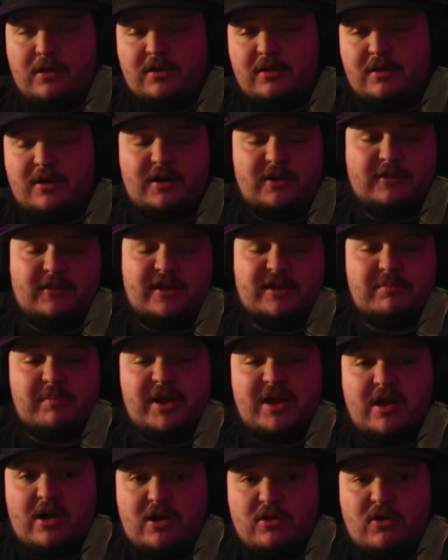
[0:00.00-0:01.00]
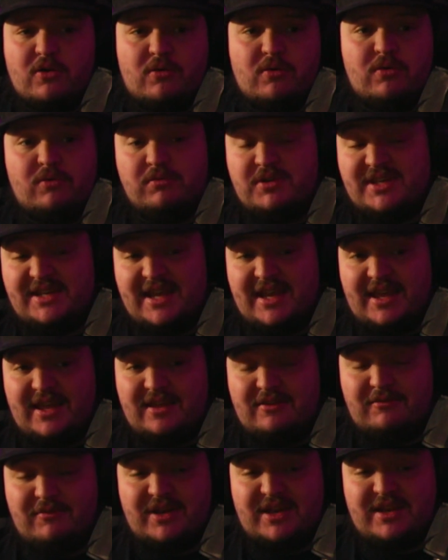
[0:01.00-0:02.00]
unlike my uncle who did
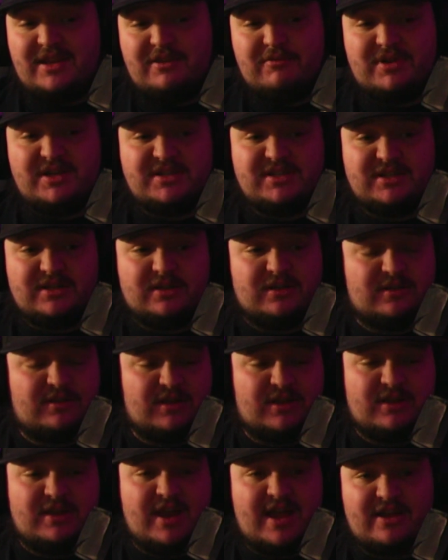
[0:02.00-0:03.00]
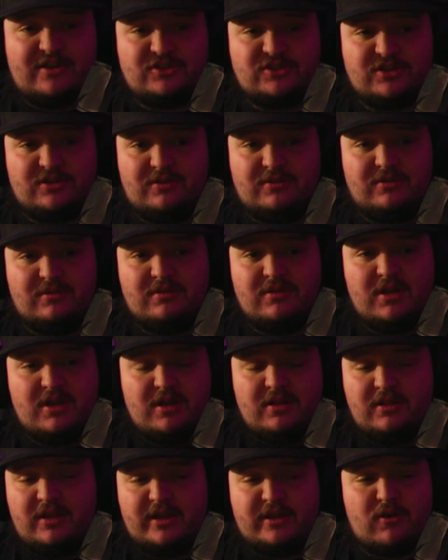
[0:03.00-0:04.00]
when he went to the national
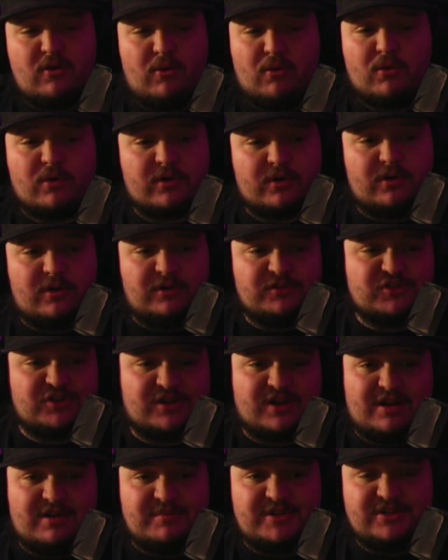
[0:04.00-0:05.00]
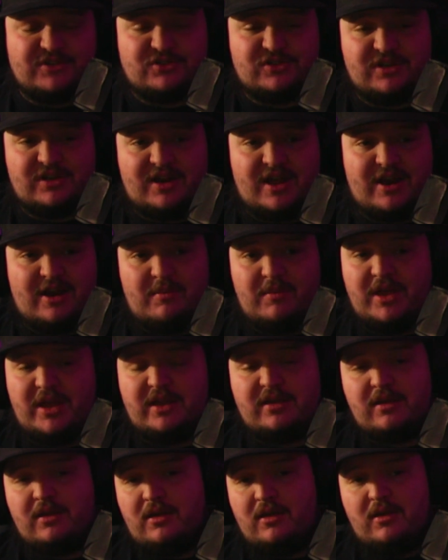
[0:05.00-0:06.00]
like horticulture competition, and I'm
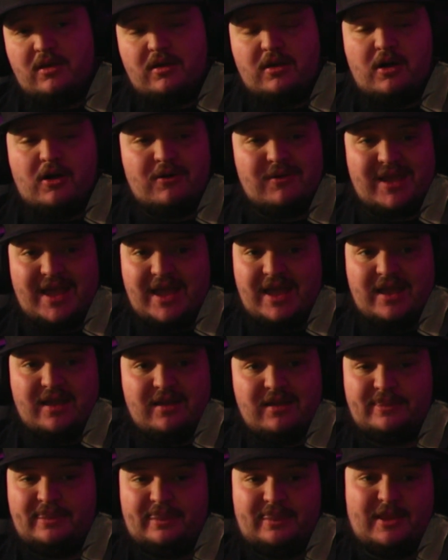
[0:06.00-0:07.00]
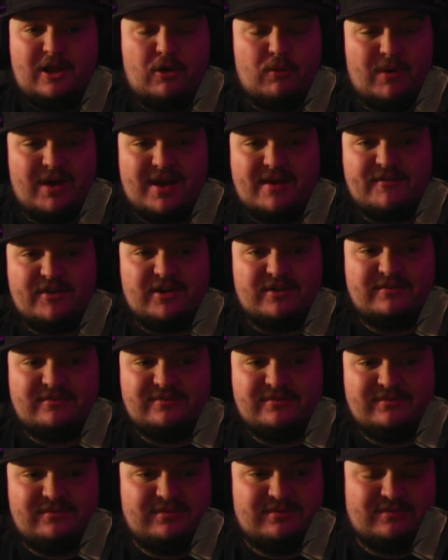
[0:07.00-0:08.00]
like, okay, whatever.
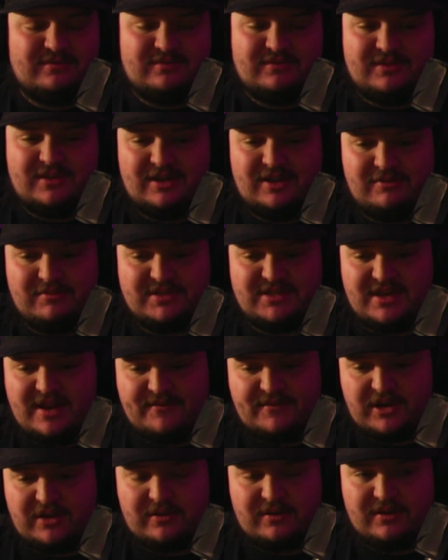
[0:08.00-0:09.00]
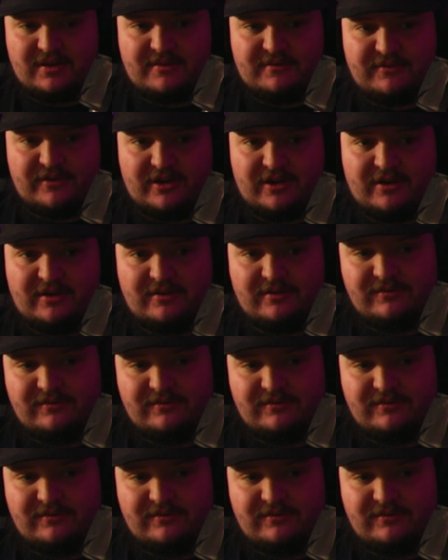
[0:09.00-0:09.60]
And it was never good enough for her.